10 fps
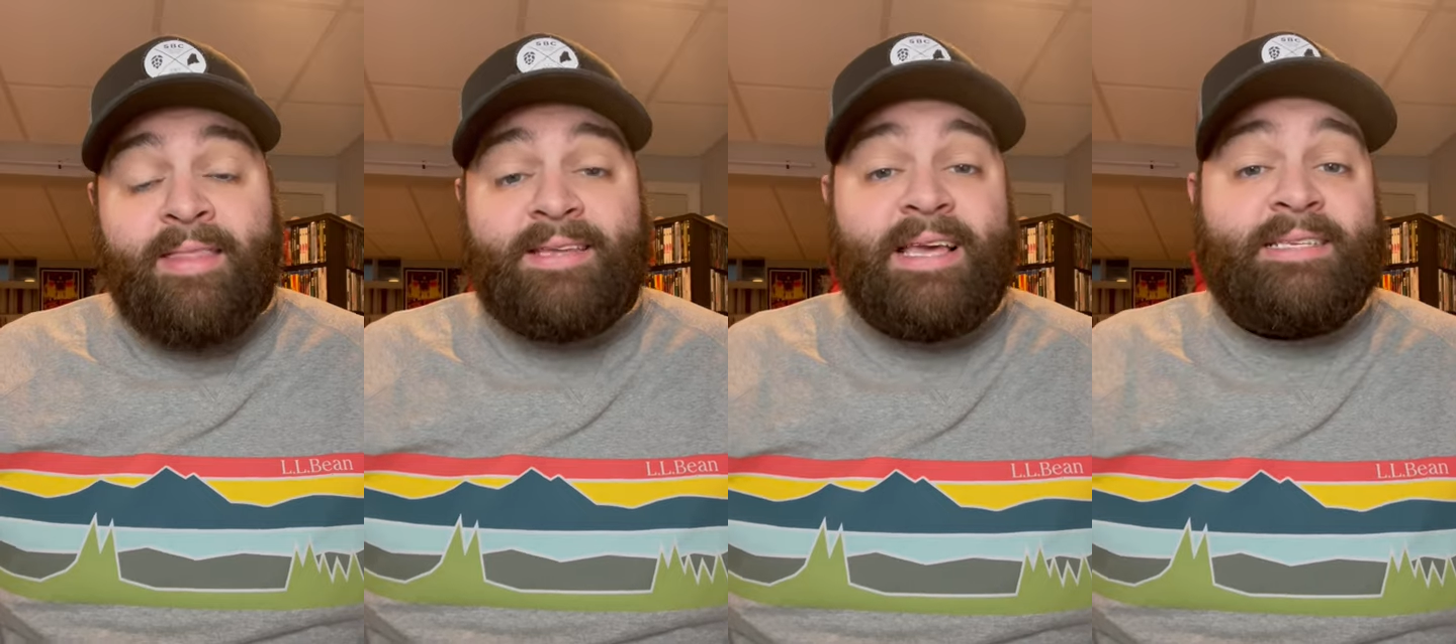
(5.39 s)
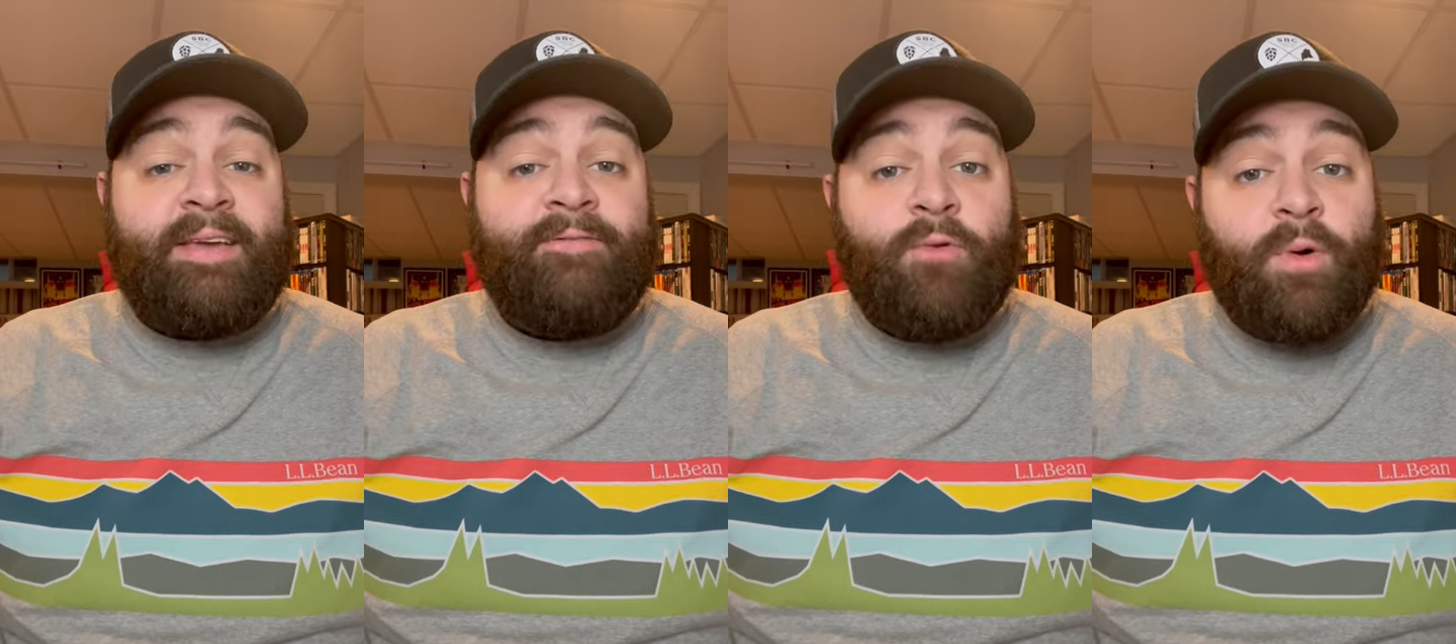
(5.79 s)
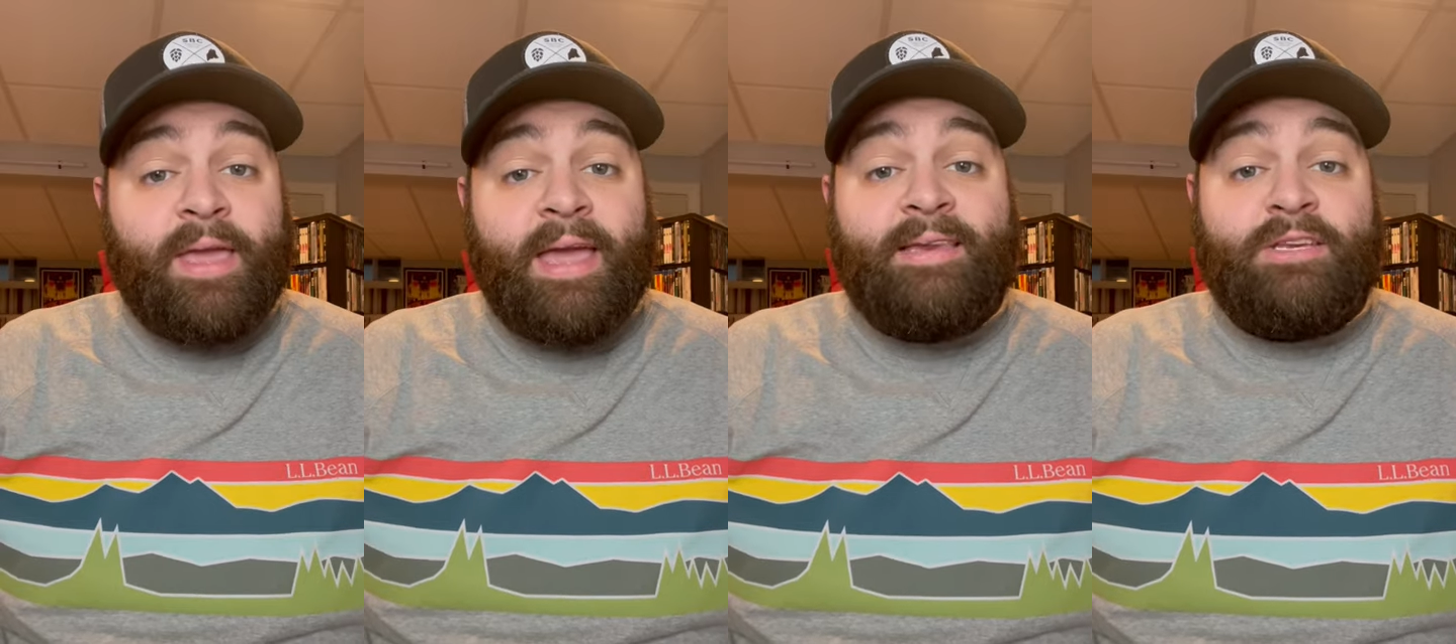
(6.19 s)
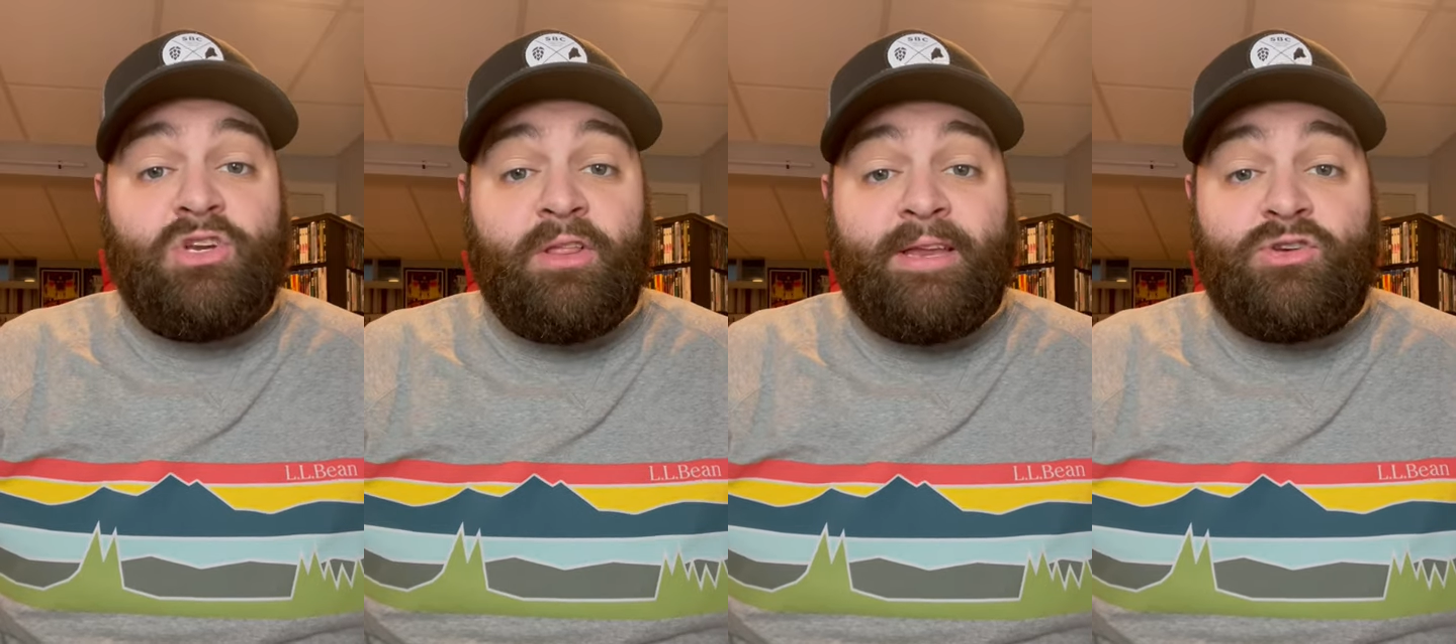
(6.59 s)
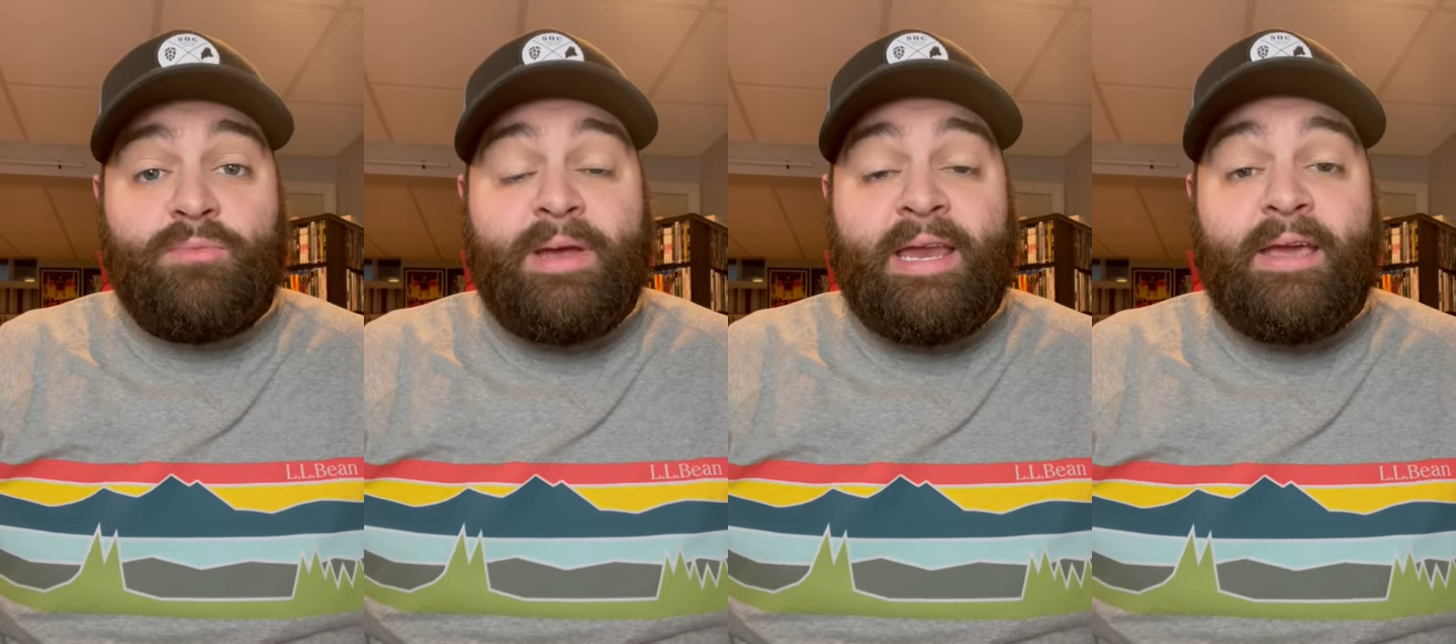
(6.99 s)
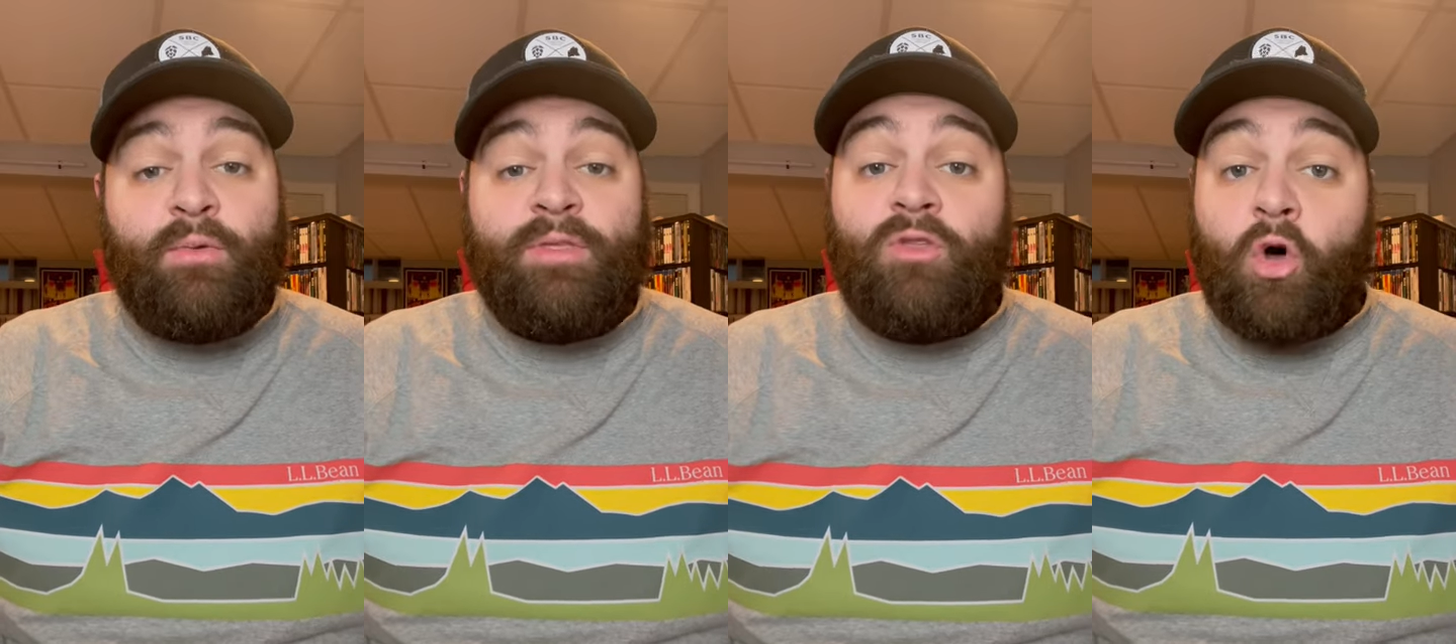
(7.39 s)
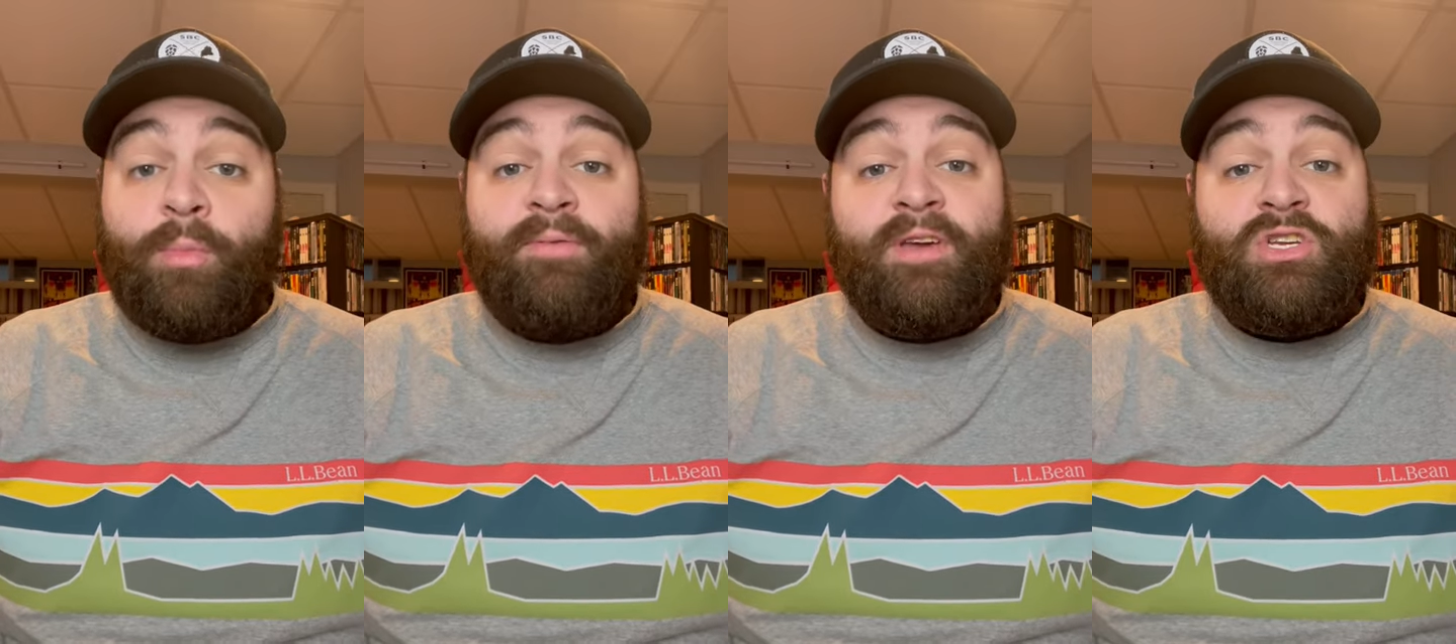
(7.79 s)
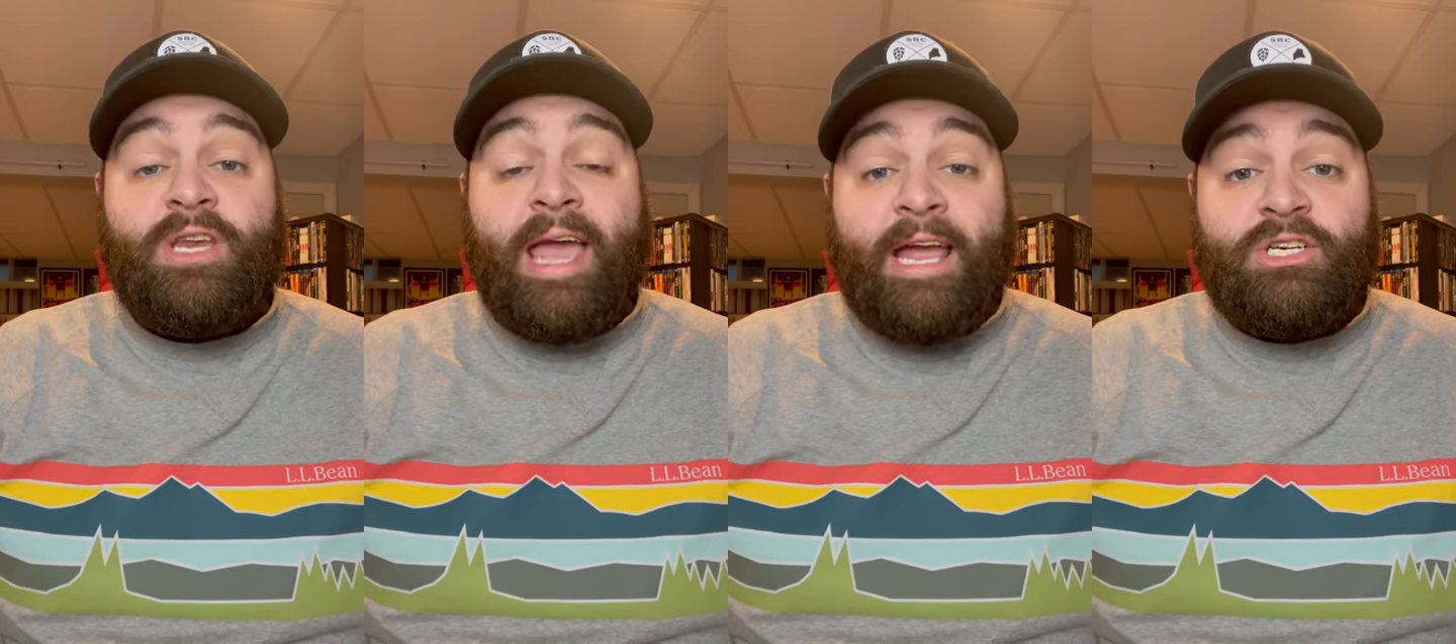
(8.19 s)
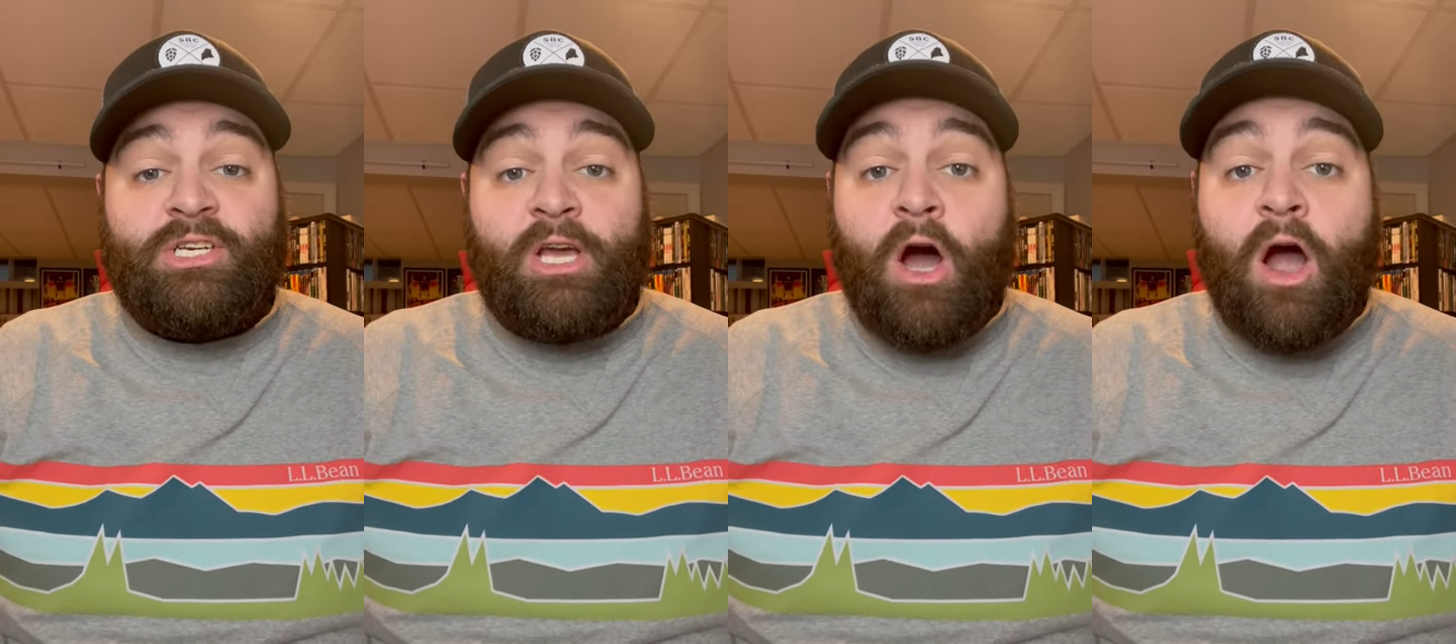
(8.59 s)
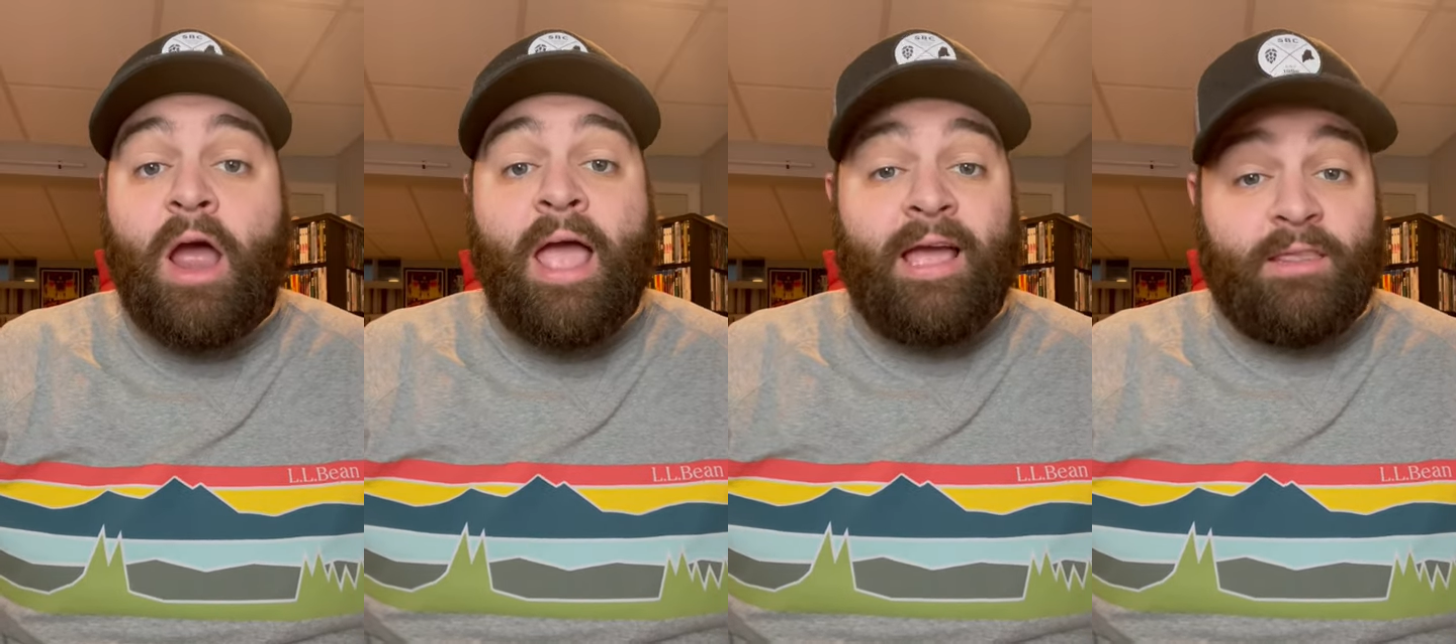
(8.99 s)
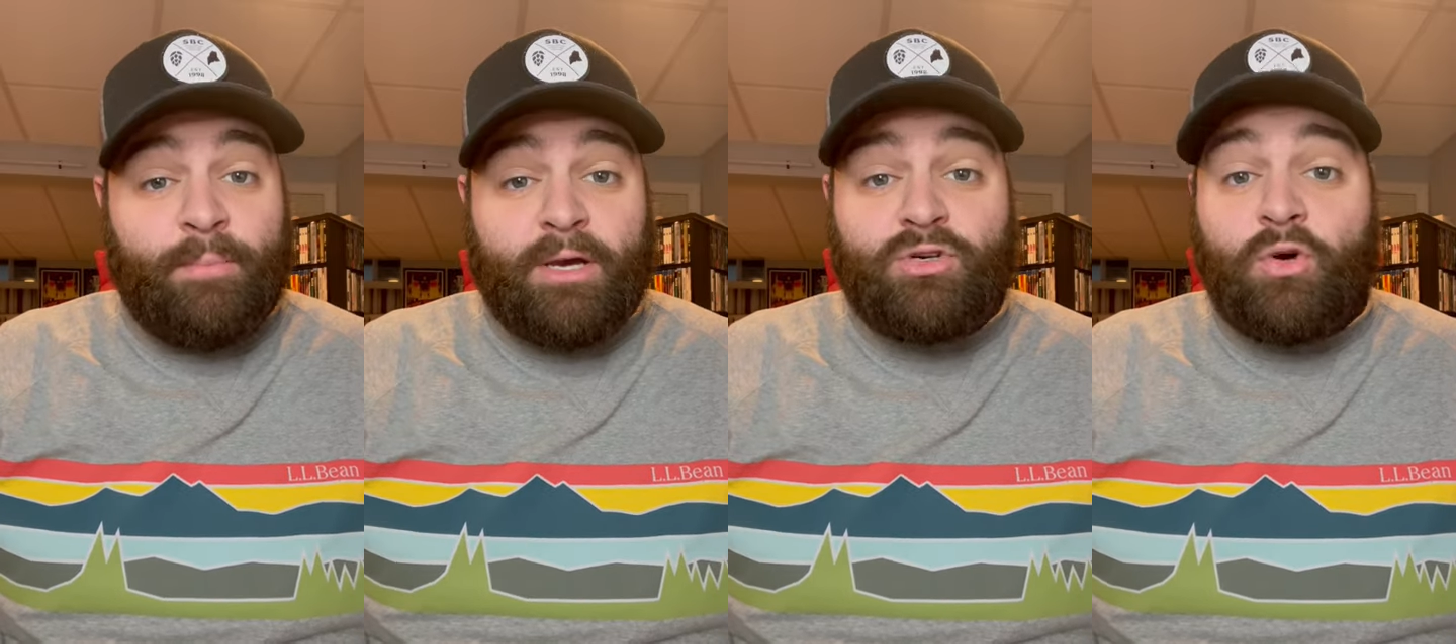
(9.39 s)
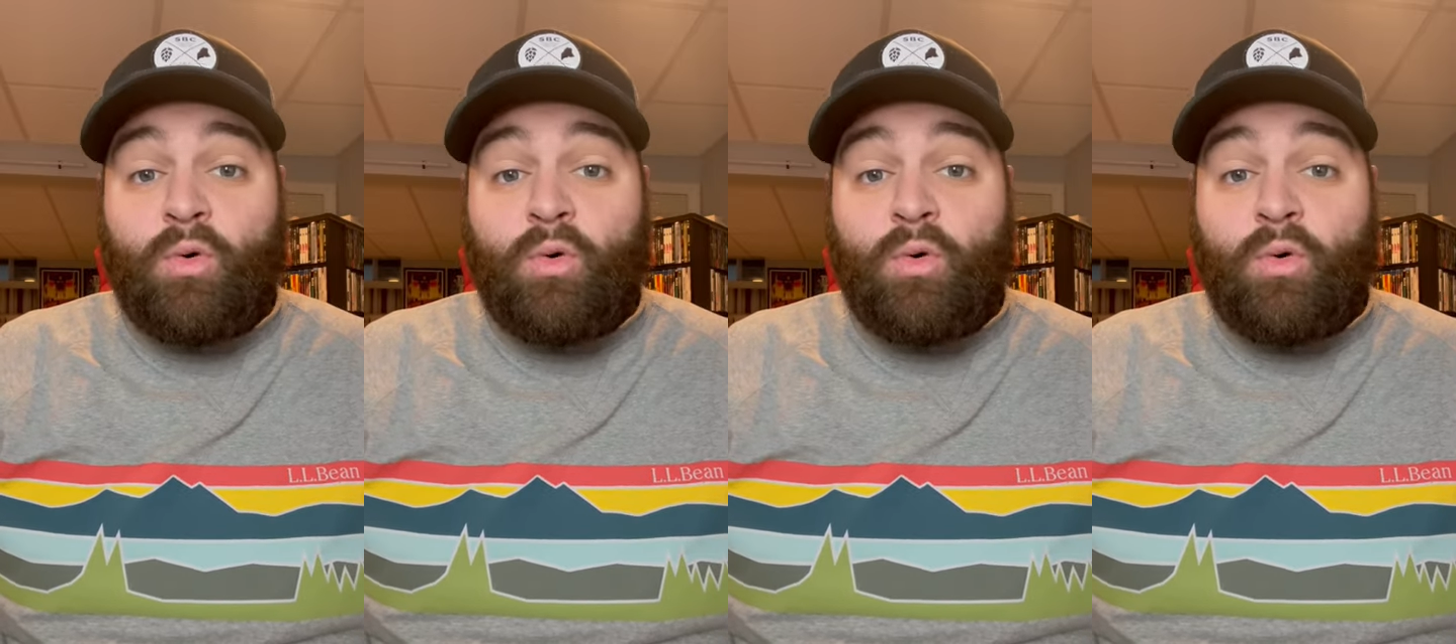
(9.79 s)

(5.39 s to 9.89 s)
This has a 4K digital intermediate with Dolby Vision HDR, and the picture